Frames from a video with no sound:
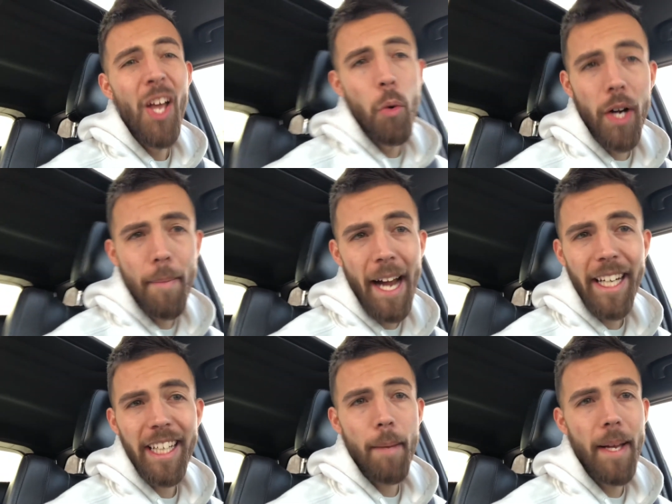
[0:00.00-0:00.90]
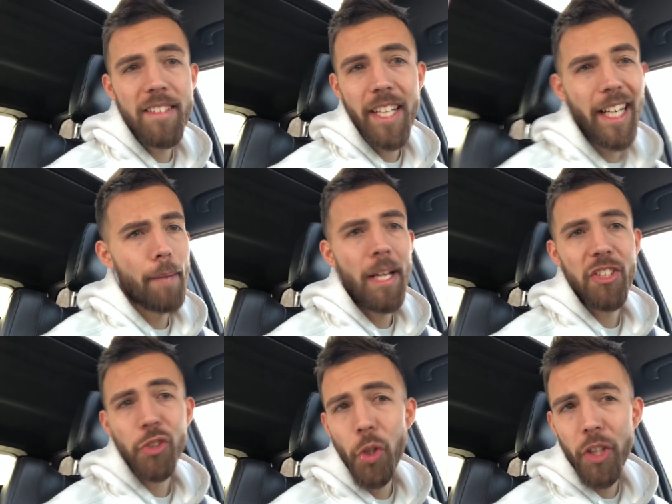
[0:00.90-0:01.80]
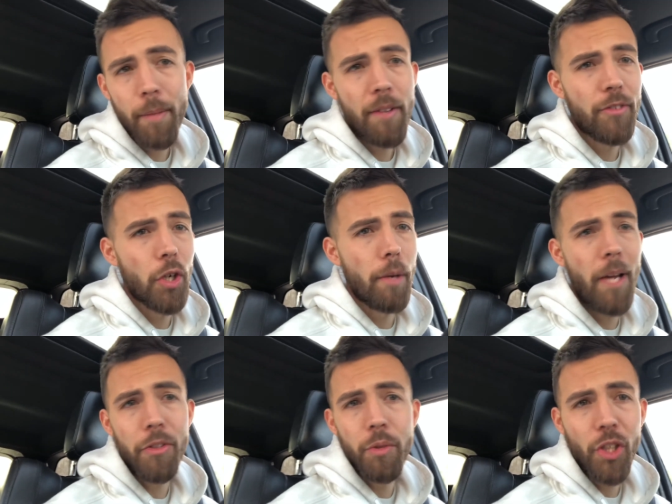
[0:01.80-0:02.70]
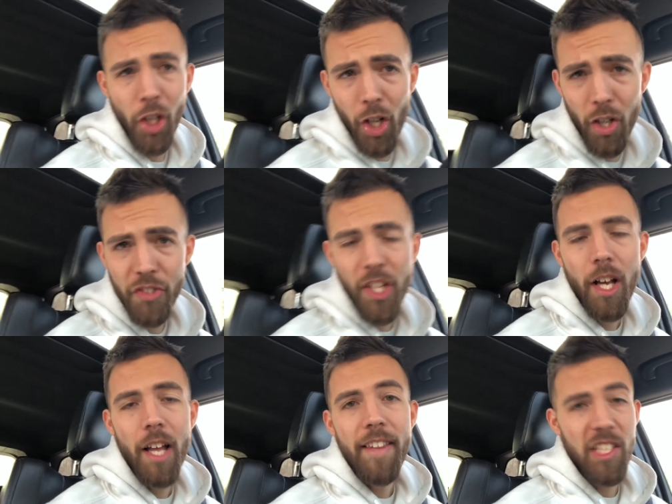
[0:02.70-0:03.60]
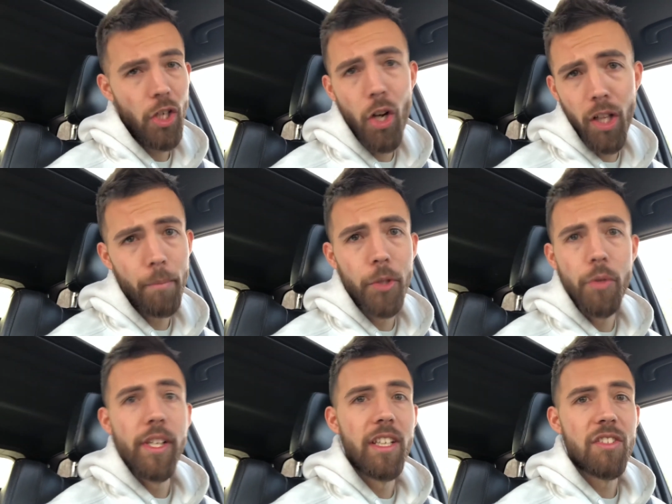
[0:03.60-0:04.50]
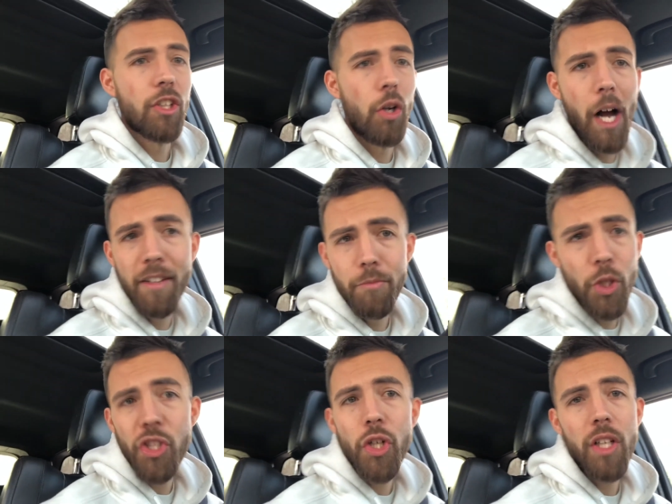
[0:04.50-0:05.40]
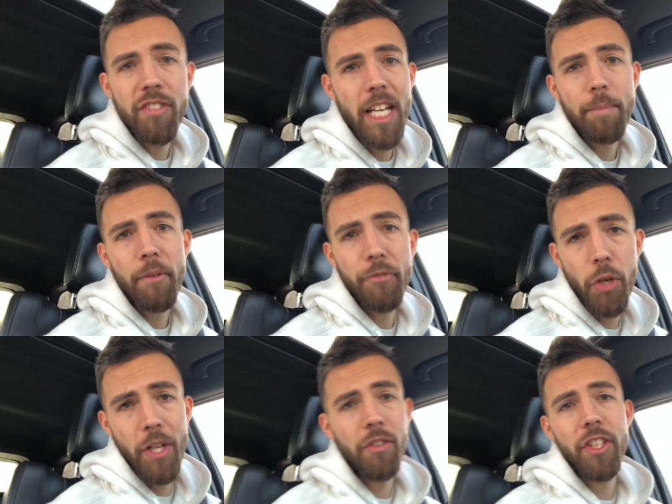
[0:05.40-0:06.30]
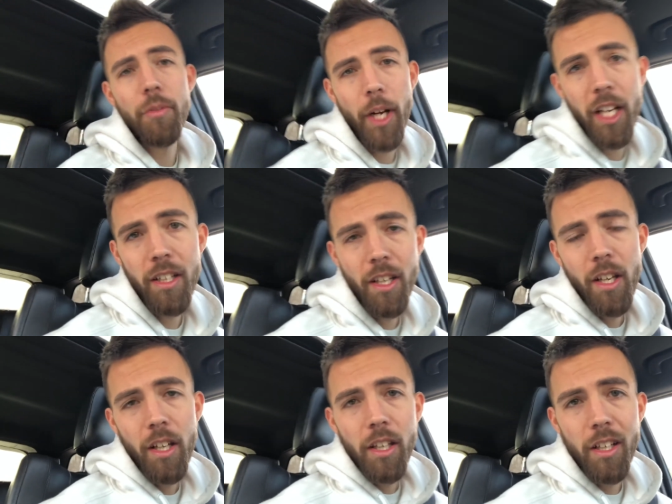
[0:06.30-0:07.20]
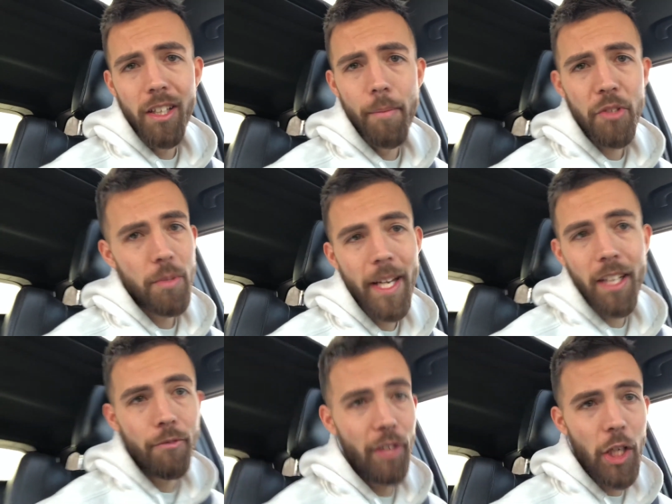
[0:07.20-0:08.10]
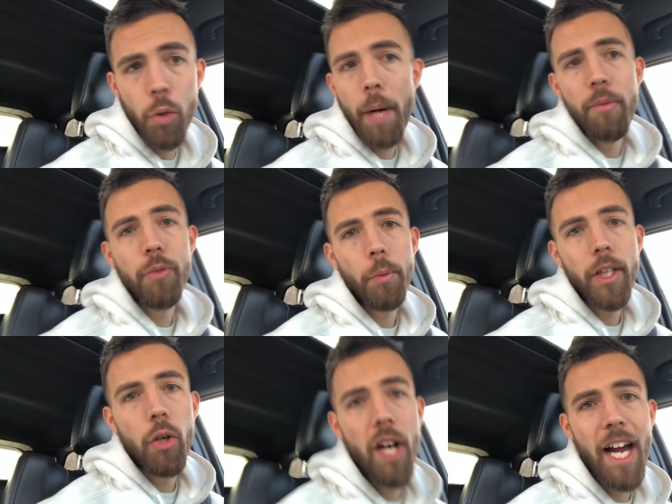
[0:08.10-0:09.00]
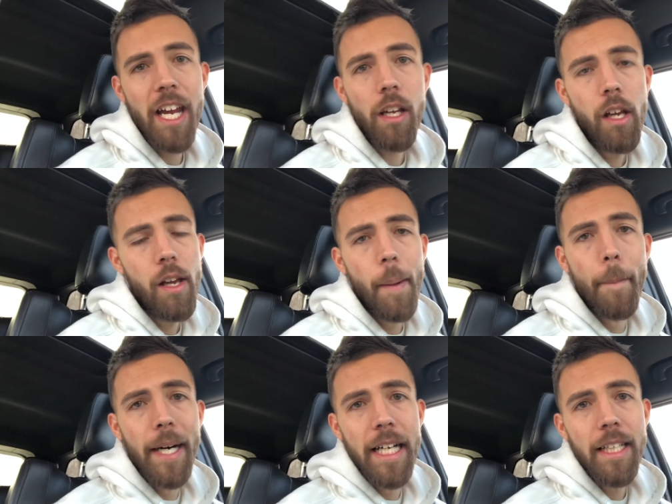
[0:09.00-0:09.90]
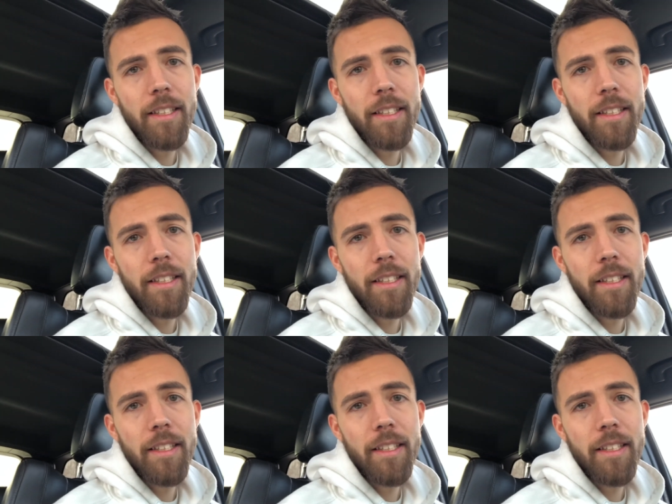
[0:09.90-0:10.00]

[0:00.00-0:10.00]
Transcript: When I'm hiking, I'm meditating. I'm not scrolling on my phone. I'm not doing calls. That's all I'm doing is I usually don't even take my phone out there, right? Um, I'm just making a video right before we go hike. But